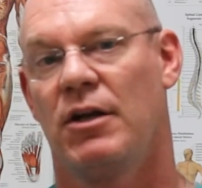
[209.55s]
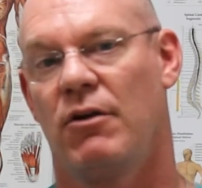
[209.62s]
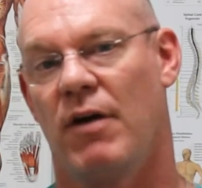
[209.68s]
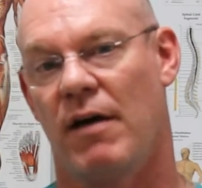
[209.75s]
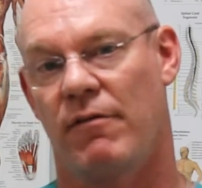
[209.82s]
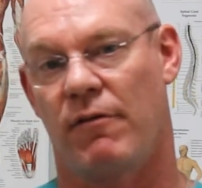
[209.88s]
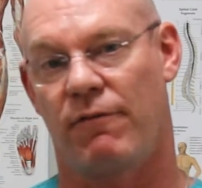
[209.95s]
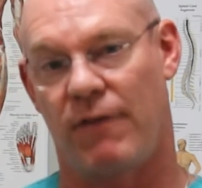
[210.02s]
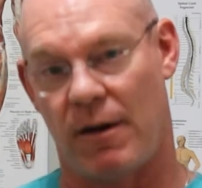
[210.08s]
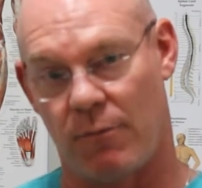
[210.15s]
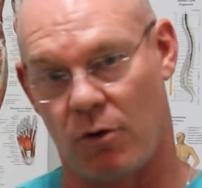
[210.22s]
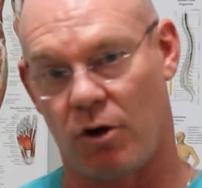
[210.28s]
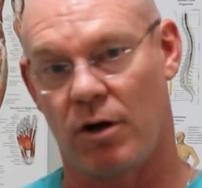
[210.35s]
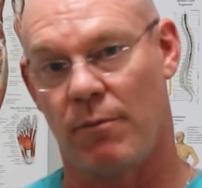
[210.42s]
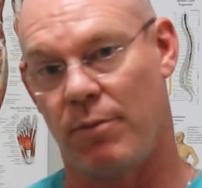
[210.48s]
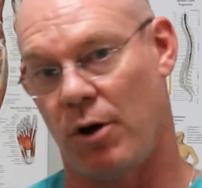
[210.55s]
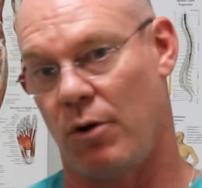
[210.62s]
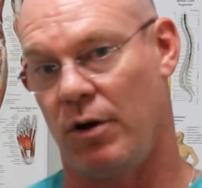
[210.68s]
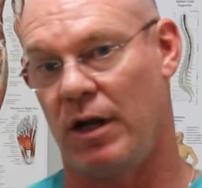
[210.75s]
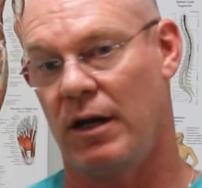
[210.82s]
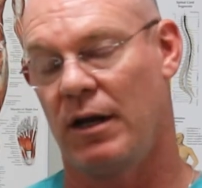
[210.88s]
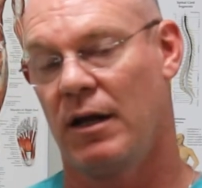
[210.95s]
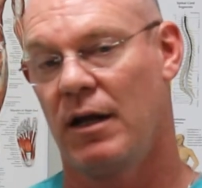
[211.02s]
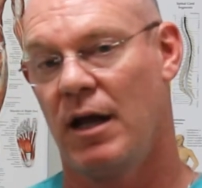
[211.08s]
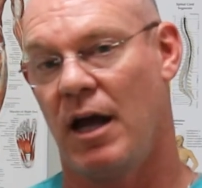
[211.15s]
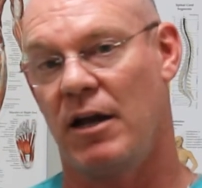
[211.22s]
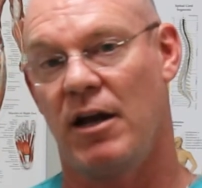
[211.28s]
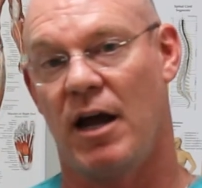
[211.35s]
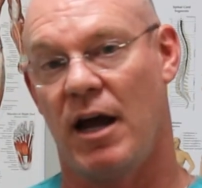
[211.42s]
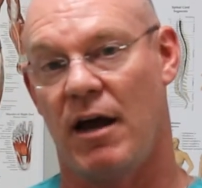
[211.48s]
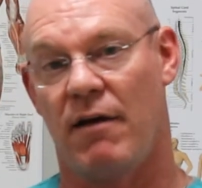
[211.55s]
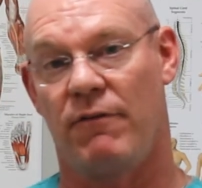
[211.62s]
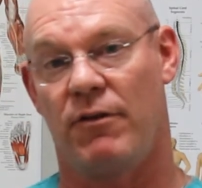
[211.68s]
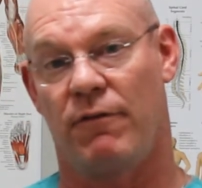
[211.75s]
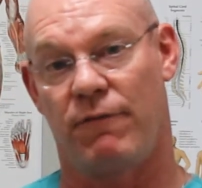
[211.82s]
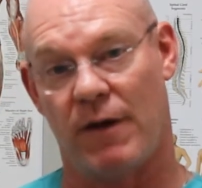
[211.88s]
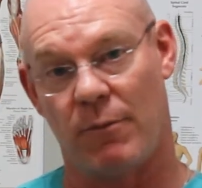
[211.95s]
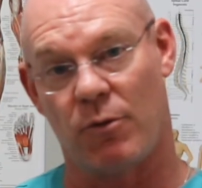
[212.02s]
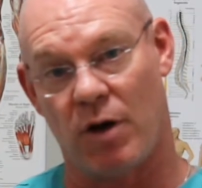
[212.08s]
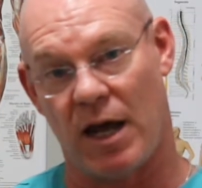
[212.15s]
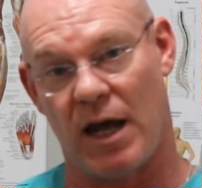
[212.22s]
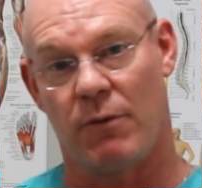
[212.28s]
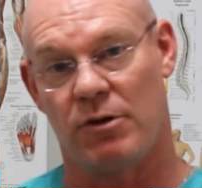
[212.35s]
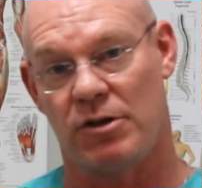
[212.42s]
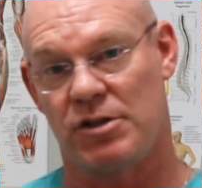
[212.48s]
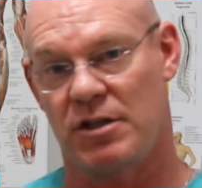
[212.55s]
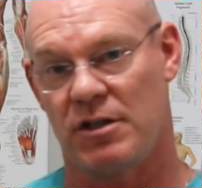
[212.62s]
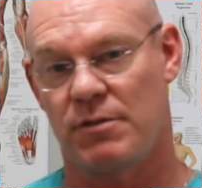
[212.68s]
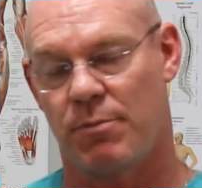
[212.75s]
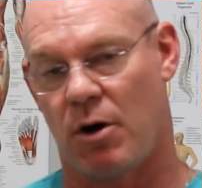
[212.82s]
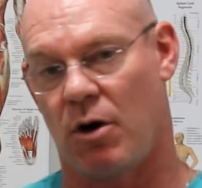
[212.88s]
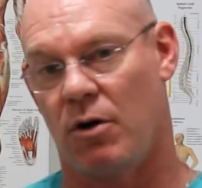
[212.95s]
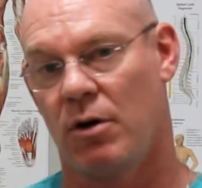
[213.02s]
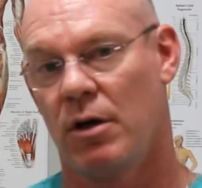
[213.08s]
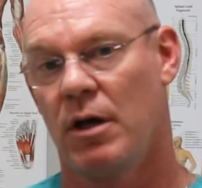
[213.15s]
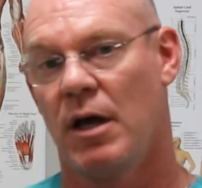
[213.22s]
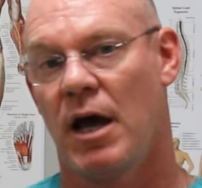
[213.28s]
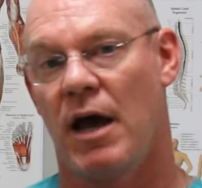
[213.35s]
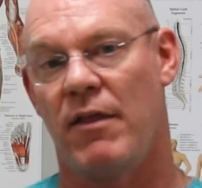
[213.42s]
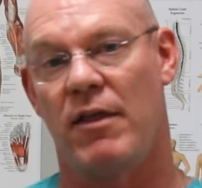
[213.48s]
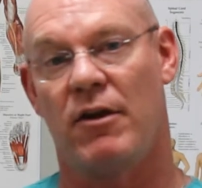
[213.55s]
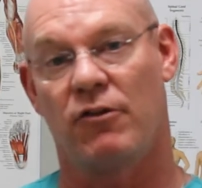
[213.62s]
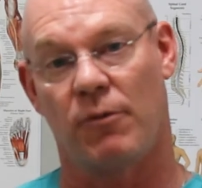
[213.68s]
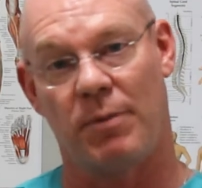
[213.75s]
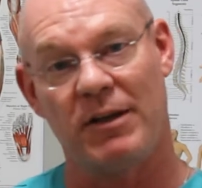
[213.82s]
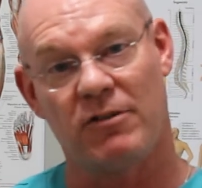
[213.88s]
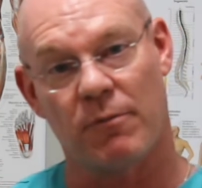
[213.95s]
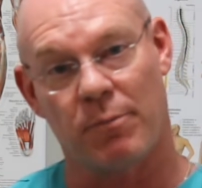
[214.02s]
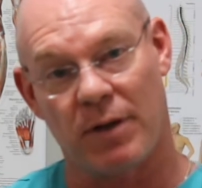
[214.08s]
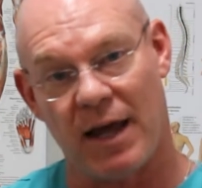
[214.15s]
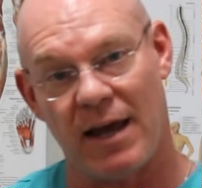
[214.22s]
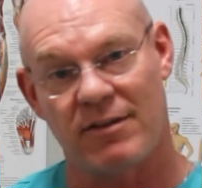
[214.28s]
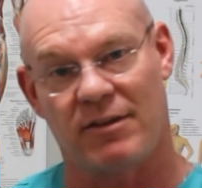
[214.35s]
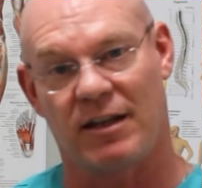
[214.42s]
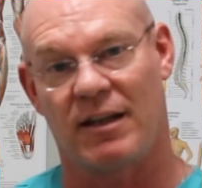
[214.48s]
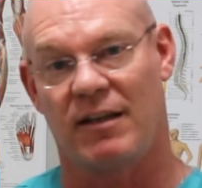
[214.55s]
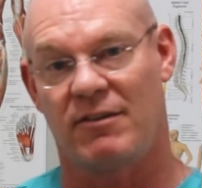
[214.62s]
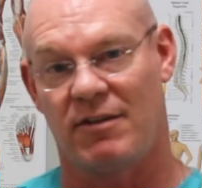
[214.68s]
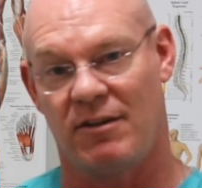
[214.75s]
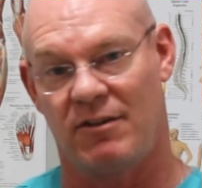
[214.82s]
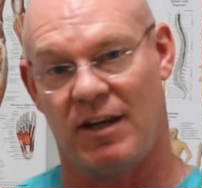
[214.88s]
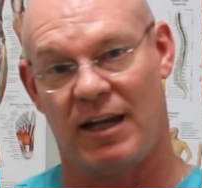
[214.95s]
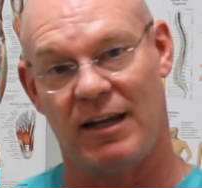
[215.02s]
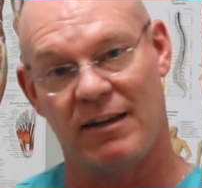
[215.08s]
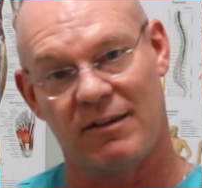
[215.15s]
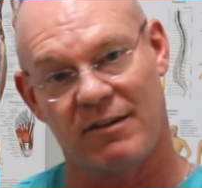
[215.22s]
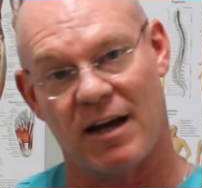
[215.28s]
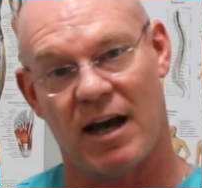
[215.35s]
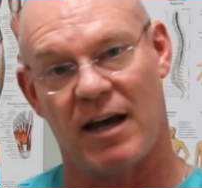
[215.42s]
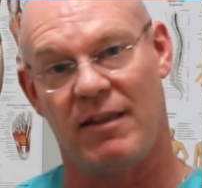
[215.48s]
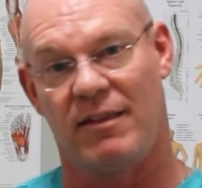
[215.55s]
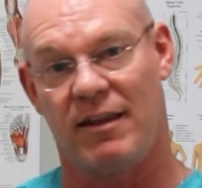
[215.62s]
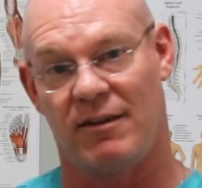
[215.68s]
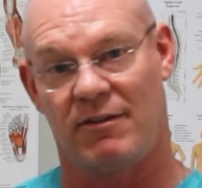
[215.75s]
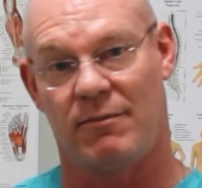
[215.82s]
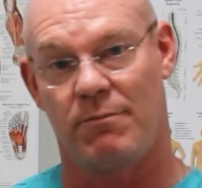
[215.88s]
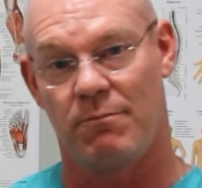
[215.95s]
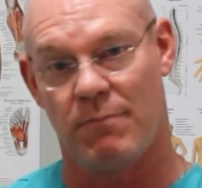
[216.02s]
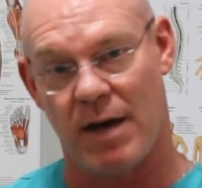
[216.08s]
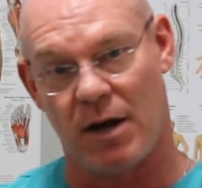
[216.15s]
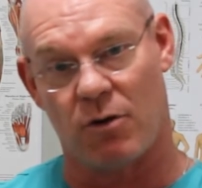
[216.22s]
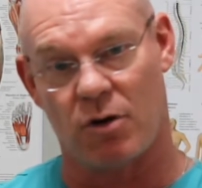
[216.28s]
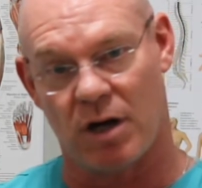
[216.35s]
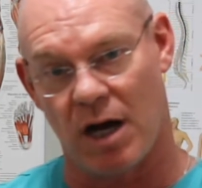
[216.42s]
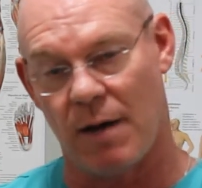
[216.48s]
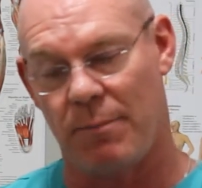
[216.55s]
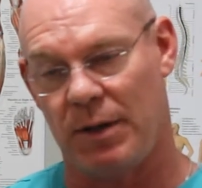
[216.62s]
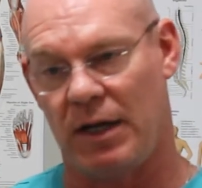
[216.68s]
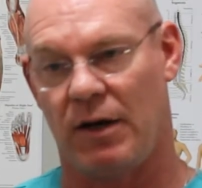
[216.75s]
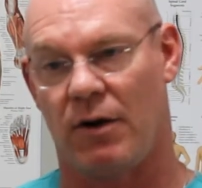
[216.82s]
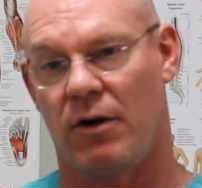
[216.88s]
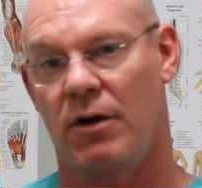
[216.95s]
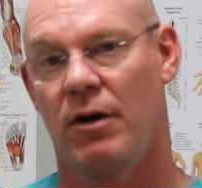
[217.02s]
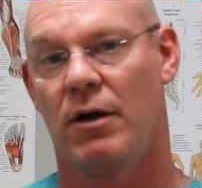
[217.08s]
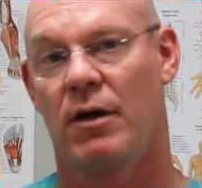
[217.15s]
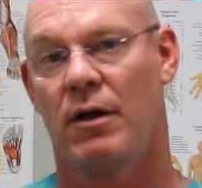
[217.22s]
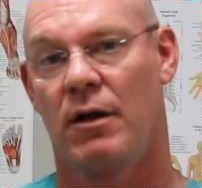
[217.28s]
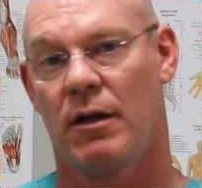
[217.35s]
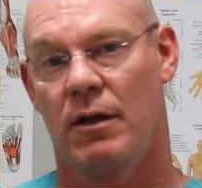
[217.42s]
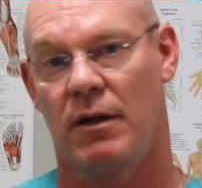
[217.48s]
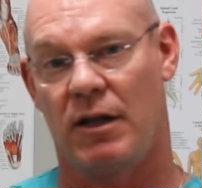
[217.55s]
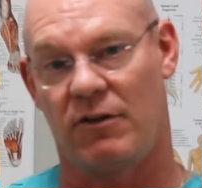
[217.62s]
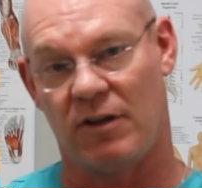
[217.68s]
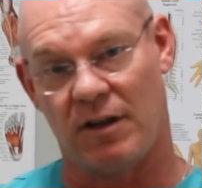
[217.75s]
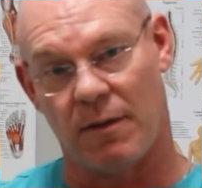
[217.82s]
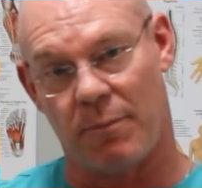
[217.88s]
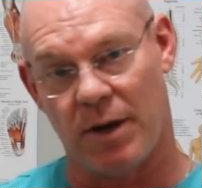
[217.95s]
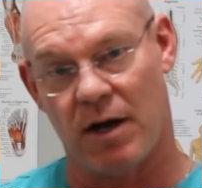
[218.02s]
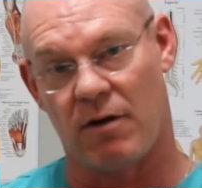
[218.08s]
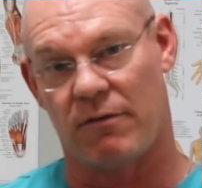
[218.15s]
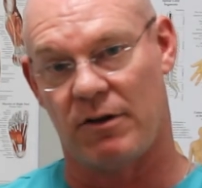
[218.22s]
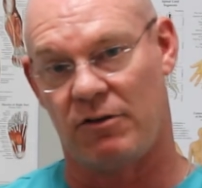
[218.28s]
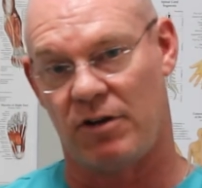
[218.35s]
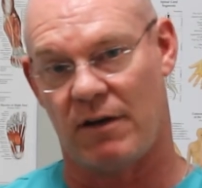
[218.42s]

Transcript: You have a femoral component, and you have the femoral head, which is this ball, and then there's a piece of plastic that sits inside this metal cup here that's in the pelvis.